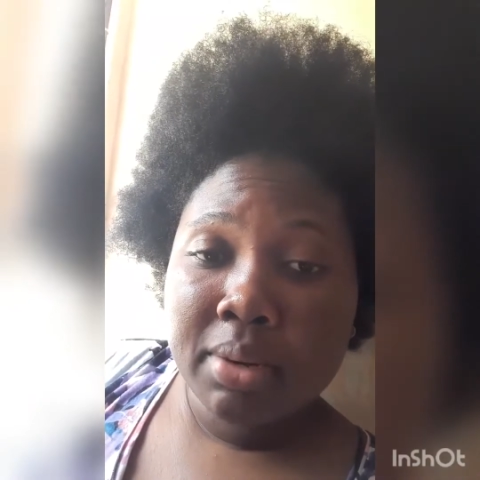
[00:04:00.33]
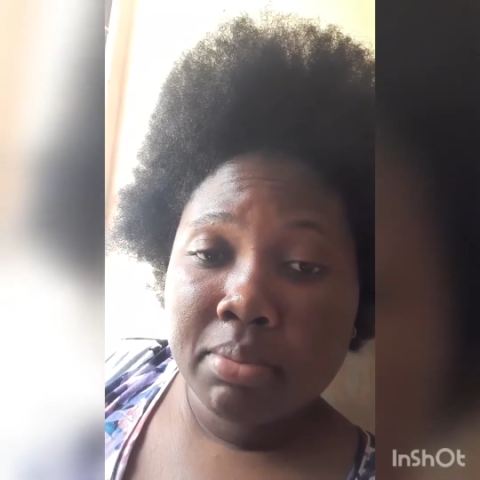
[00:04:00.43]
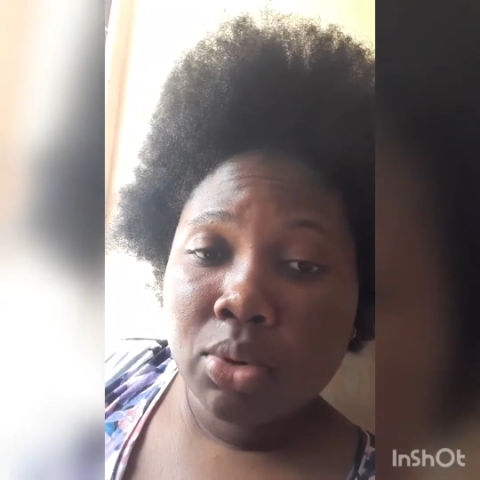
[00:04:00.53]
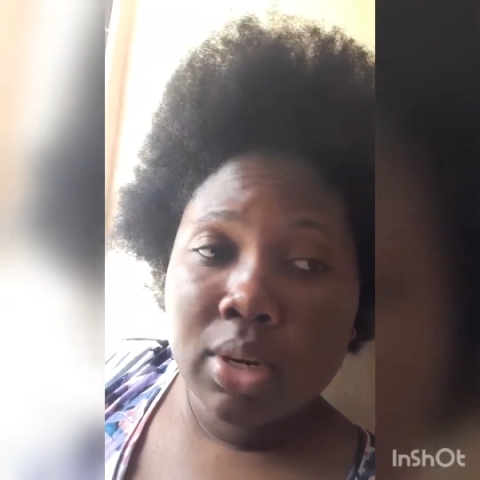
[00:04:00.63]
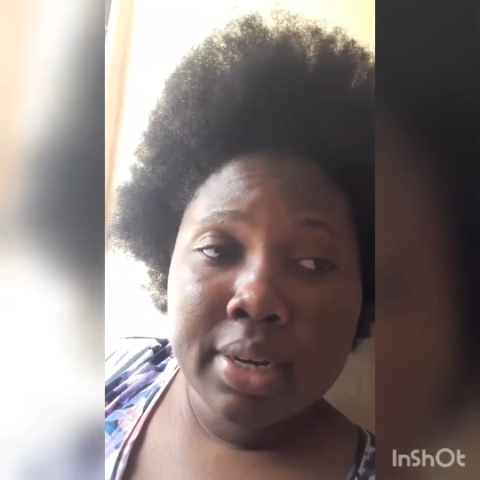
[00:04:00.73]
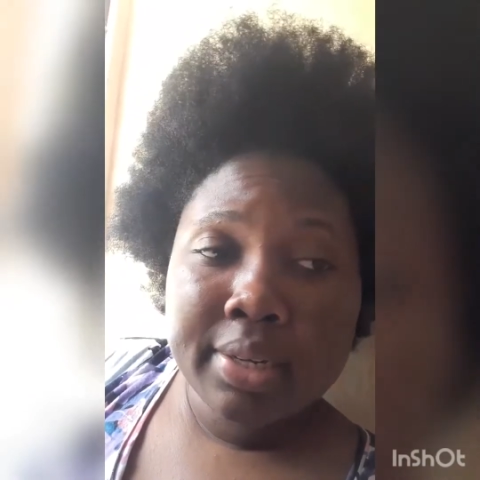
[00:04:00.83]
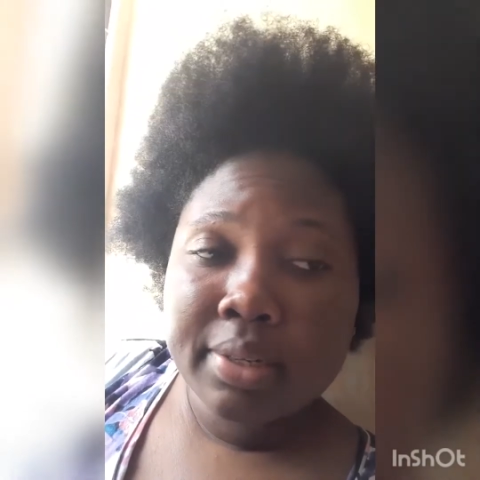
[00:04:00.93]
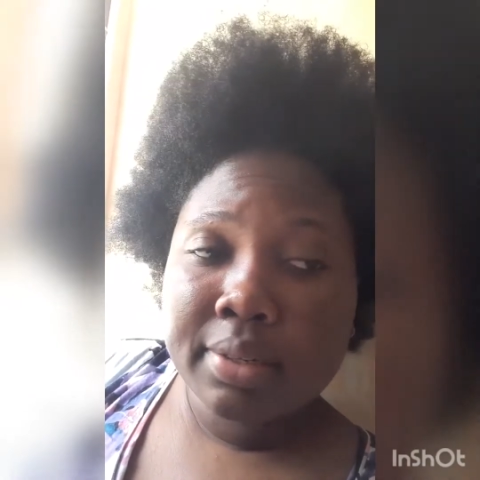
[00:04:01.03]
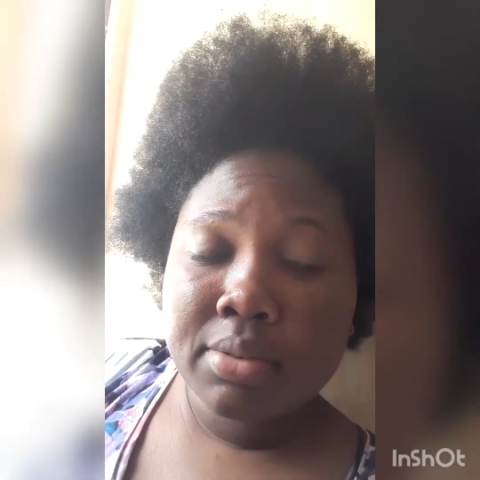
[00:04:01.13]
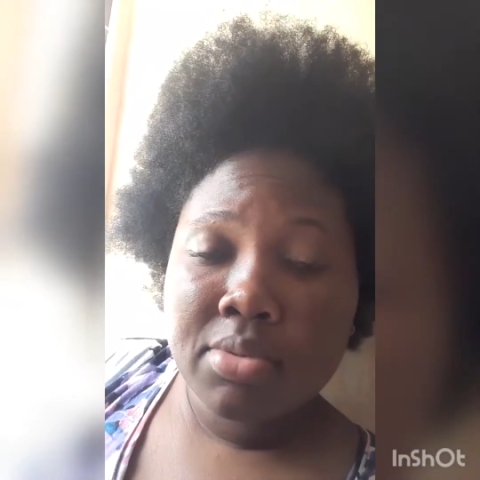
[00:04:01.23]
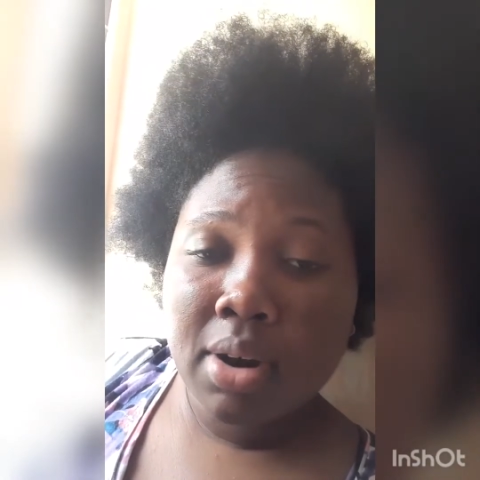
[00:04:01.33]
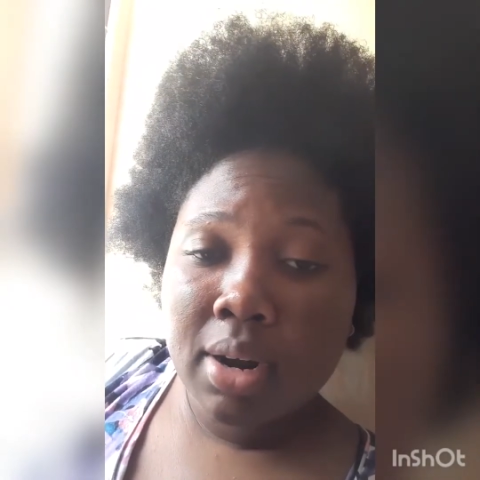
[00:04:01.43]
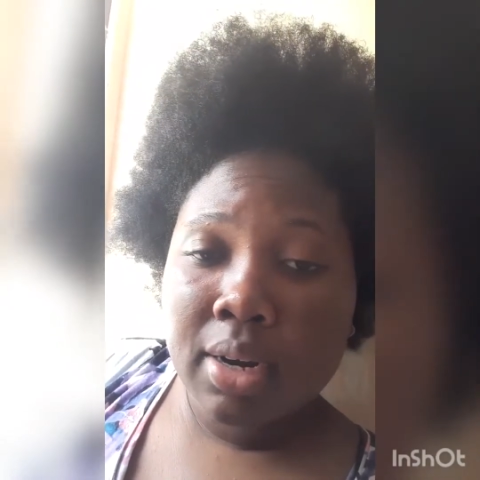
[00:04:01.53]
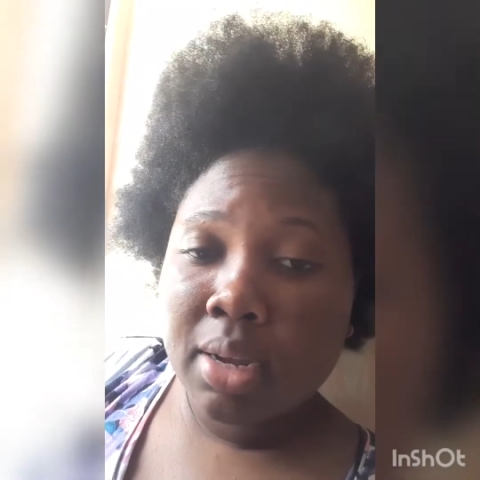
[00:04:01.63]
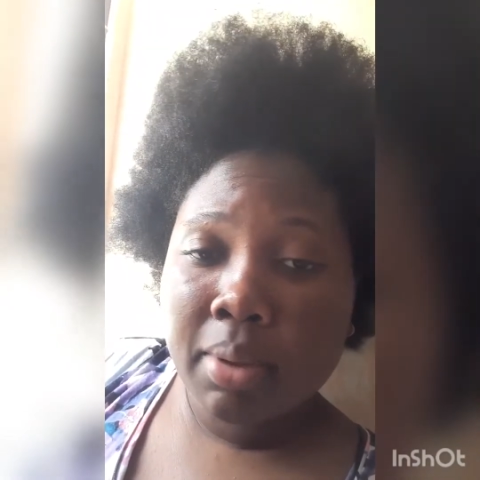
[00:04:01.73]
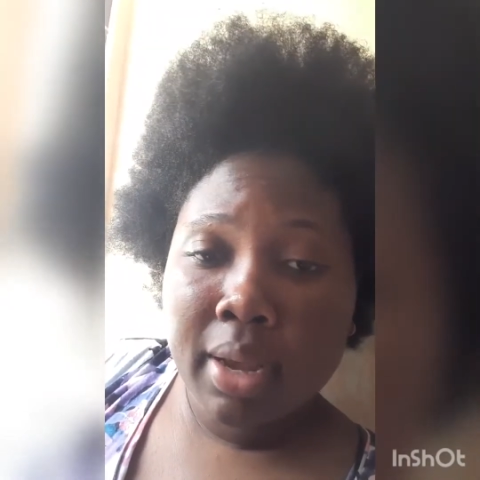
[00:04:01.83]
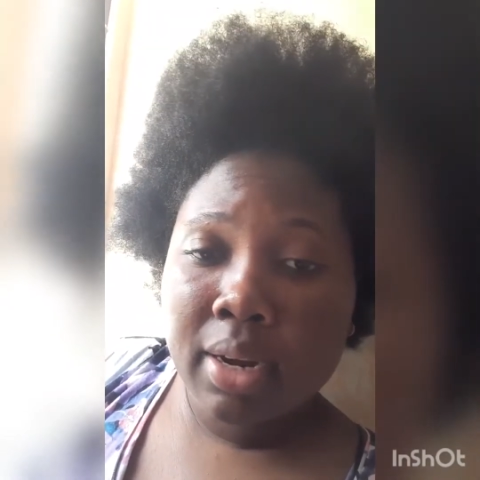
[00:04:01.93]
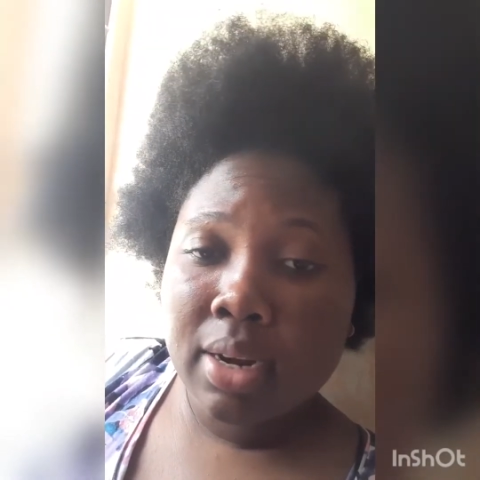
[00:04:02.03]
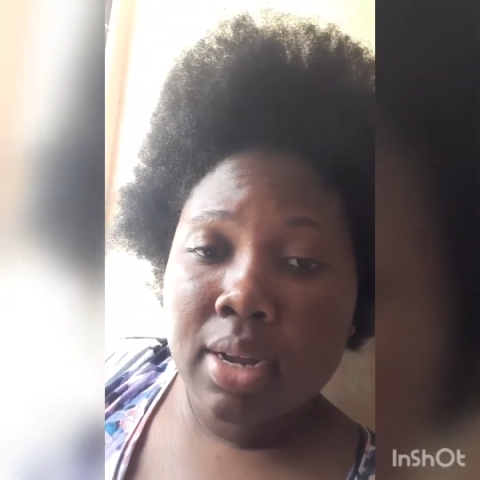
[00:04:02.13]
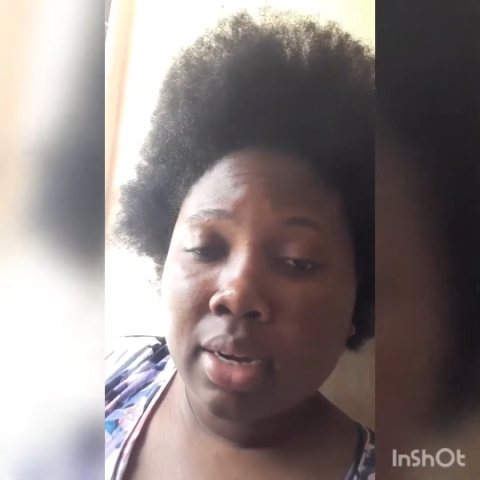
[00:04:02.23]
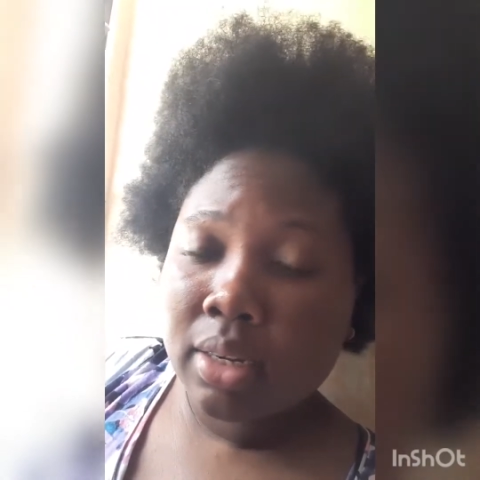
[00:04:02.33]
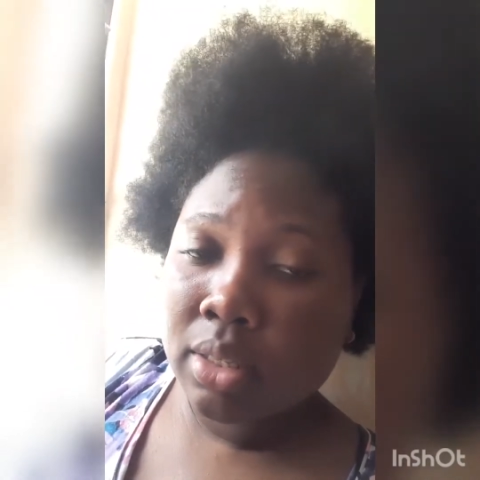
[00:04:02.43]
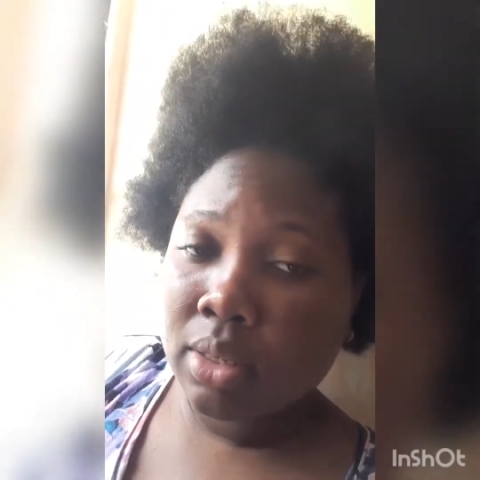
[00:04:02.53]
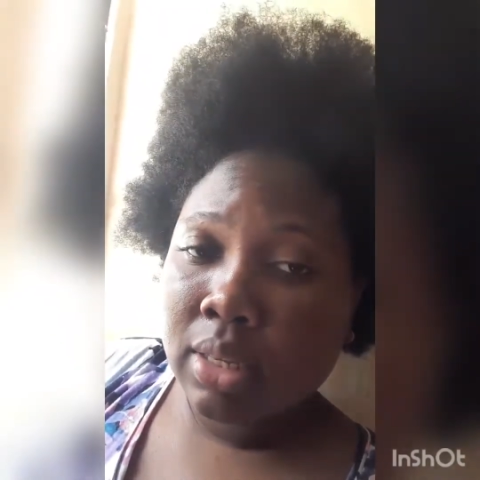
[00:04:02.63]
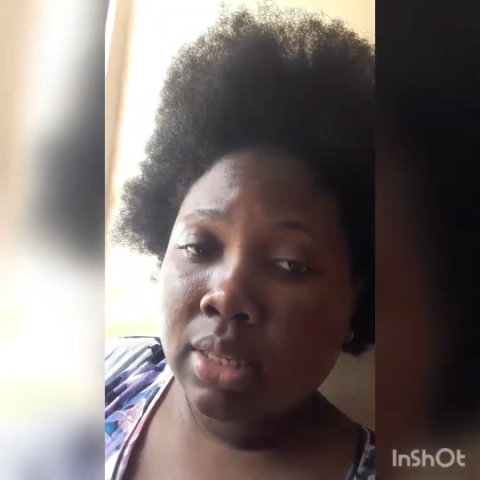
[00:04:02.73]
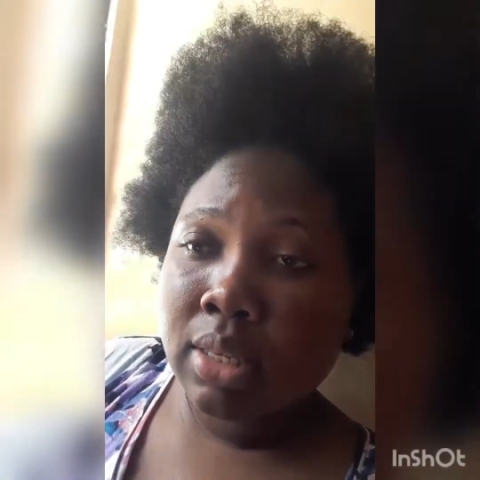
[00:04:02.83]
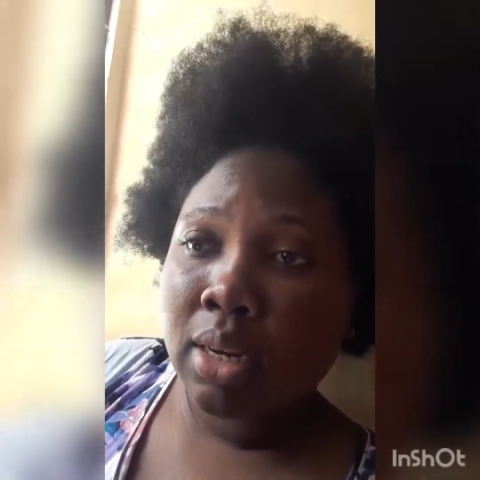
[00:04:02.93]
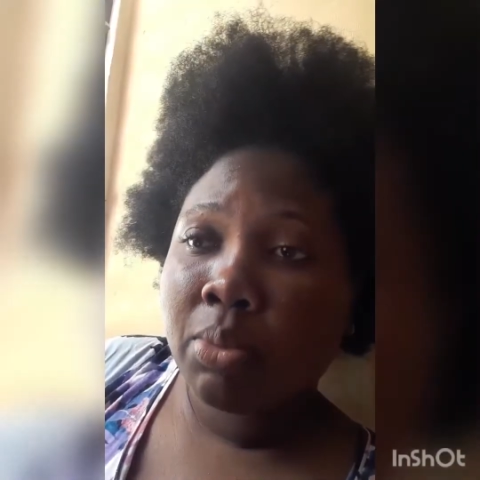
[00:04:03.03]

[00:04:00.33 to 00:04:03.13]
bull and them kind of dog so easily.